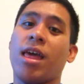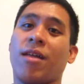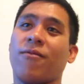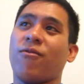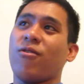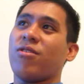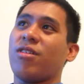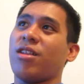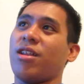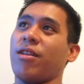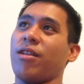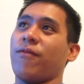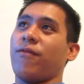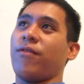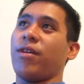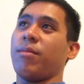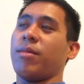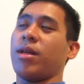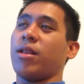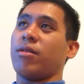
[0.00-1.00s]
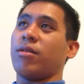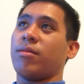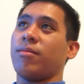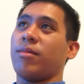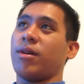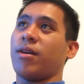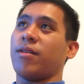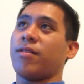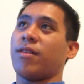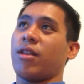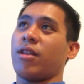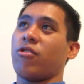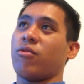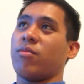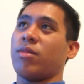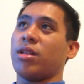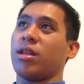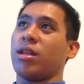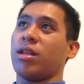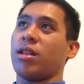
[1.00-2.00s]
Fortunately, I didn't film it, only because I
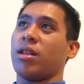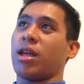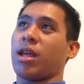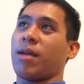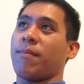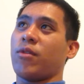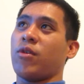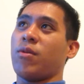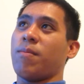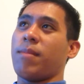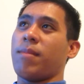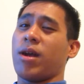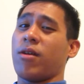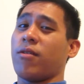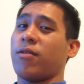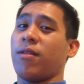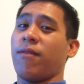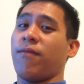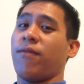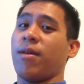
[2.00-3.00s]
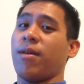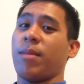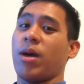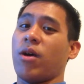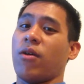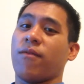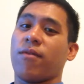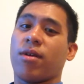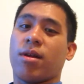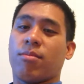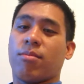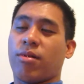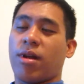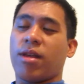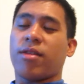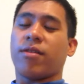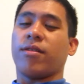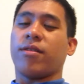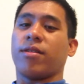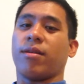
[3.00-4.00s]
normally, I'm too embarrassed to film my overhead
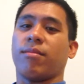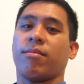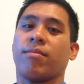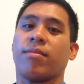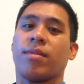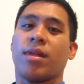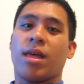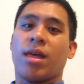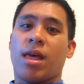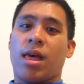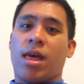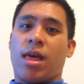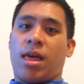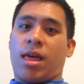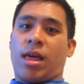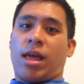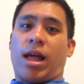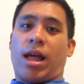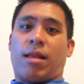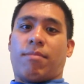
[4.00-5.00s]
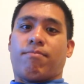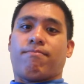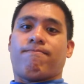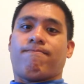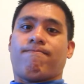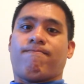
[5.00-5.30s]
press because I'm got,